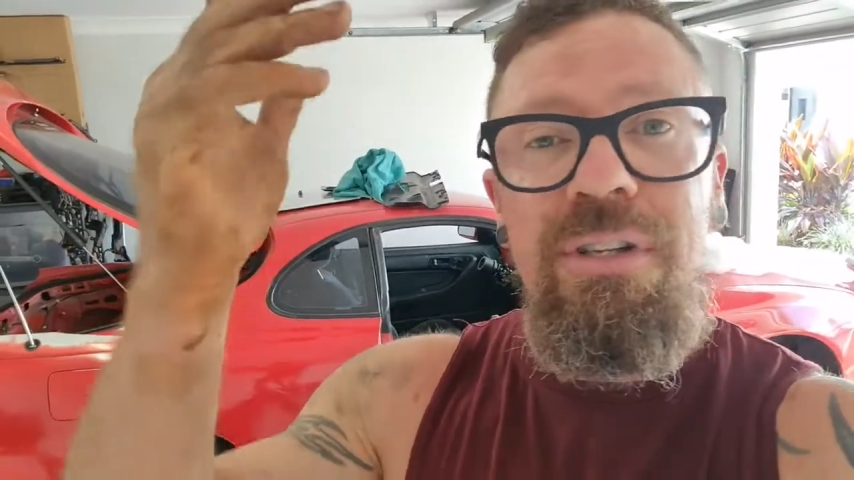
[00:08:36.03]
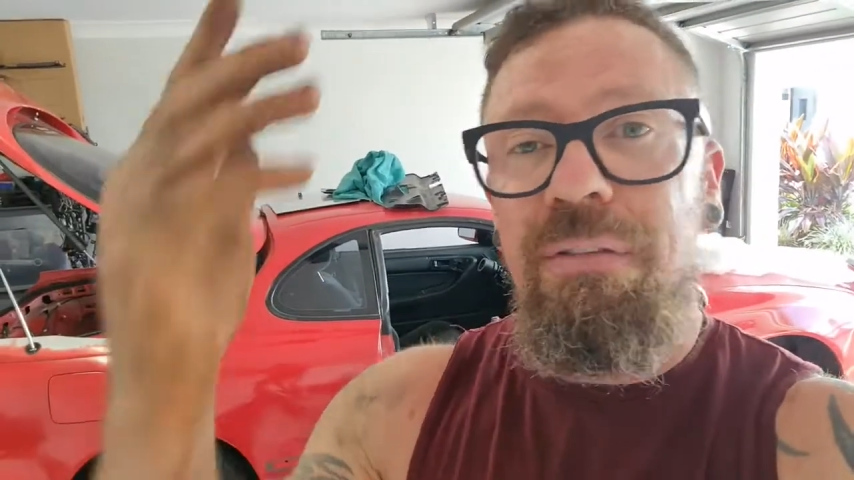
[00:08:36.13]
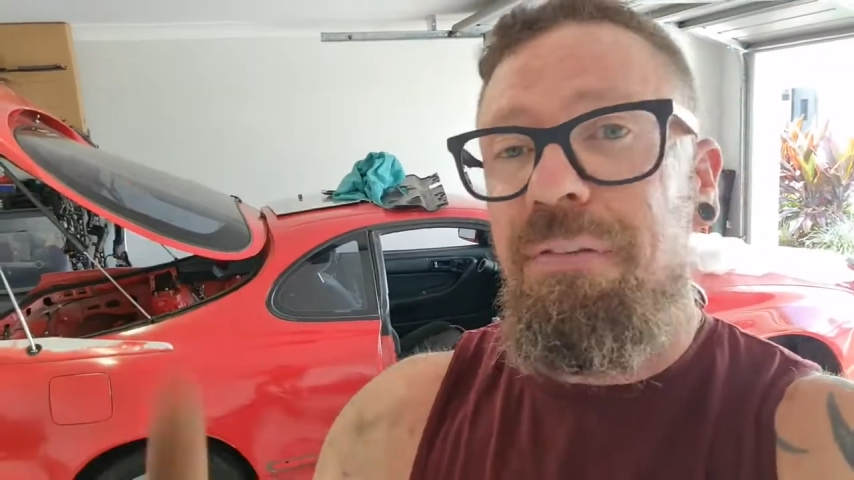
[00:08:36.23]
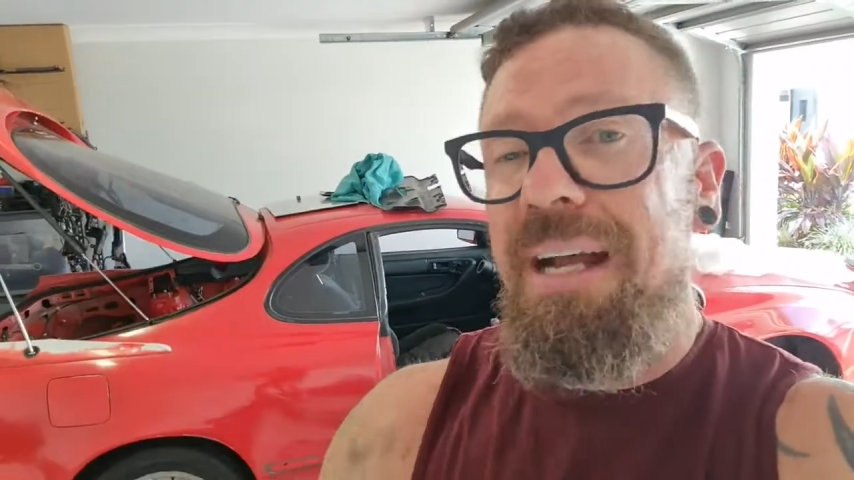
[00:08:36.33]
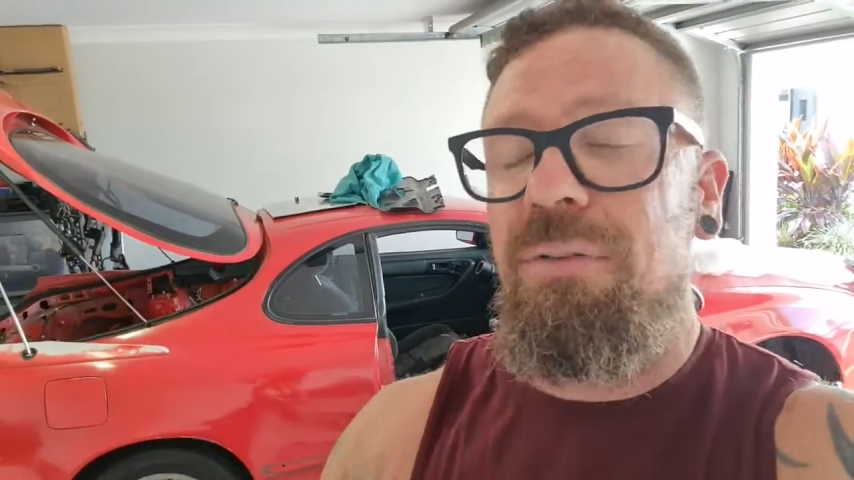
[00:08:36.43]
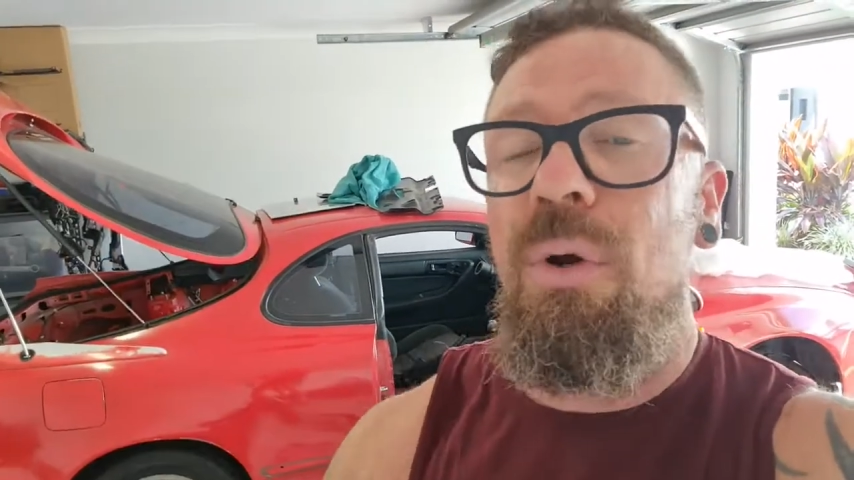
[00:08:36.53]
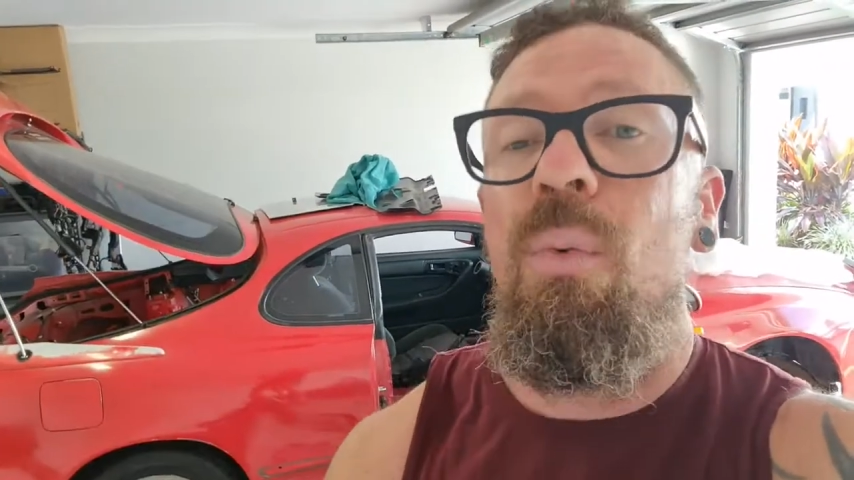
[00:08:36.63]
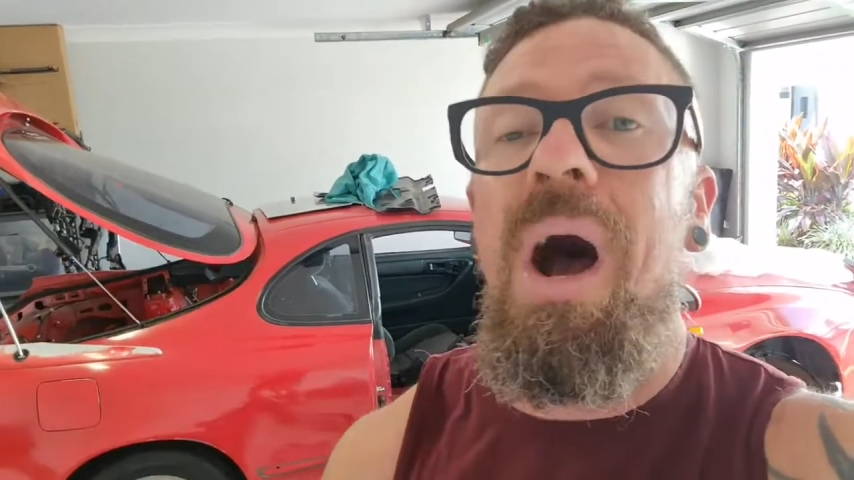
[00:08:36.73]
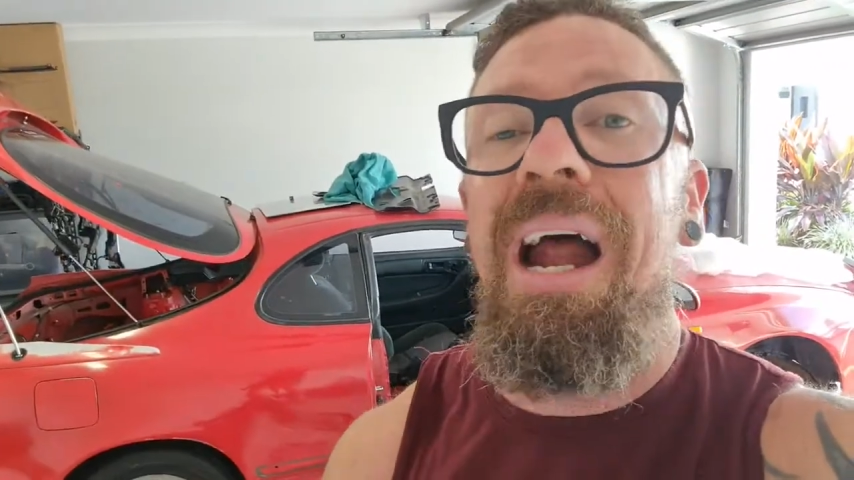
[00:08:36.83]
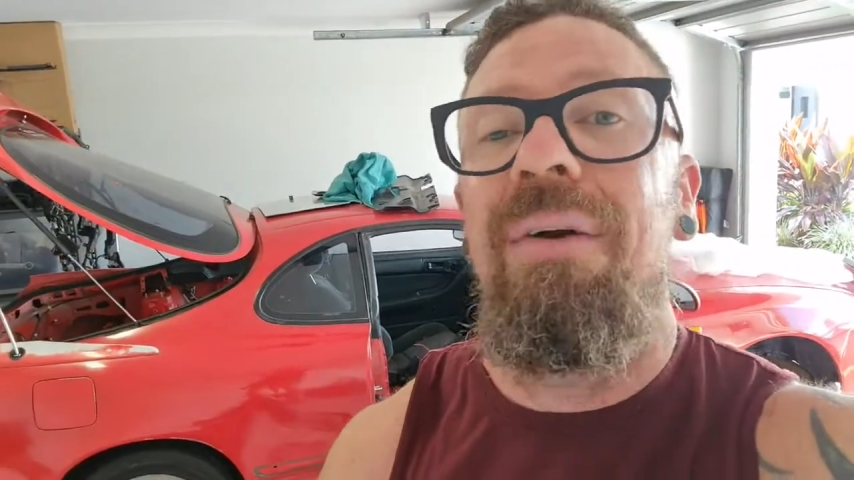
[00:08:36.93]
the factory
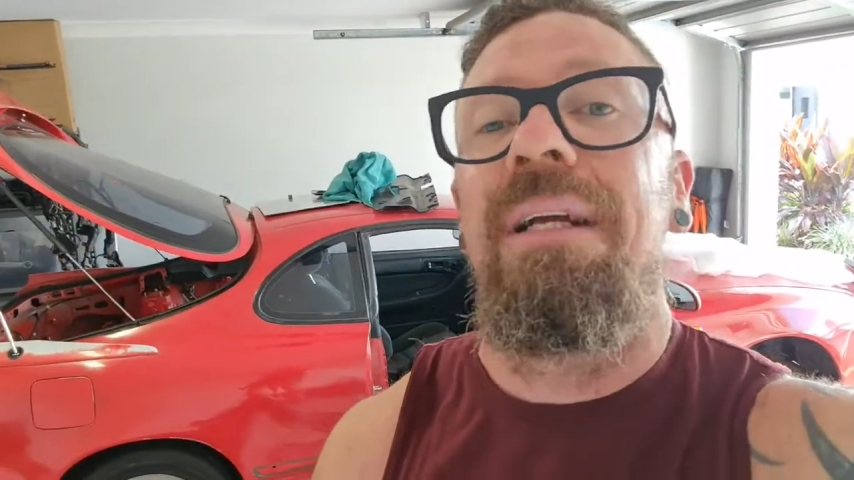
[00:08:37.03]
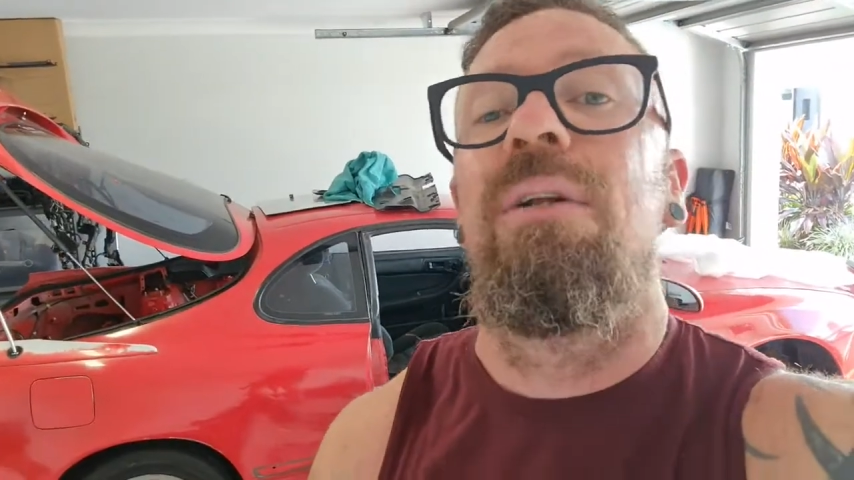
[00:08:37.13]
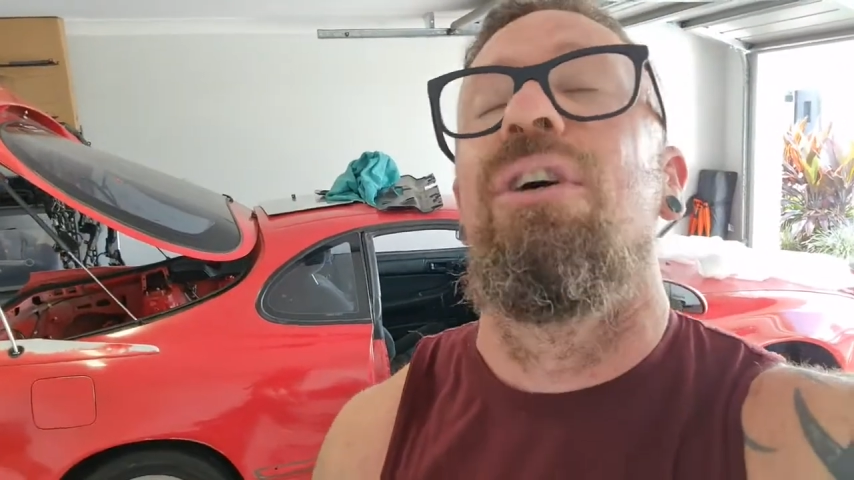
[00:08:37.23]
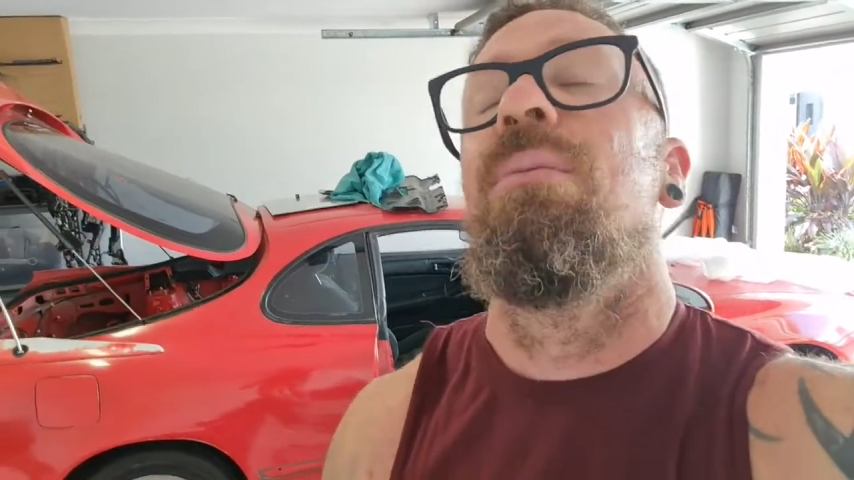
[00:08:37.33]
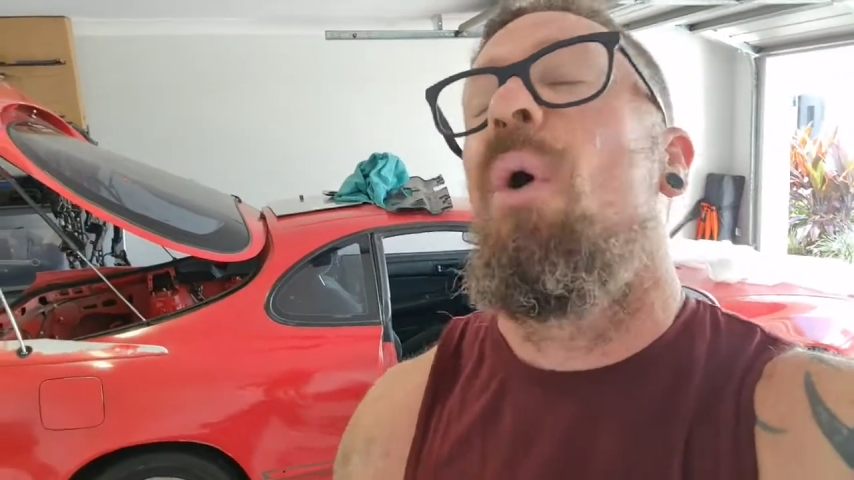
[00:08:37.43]
wiring loom,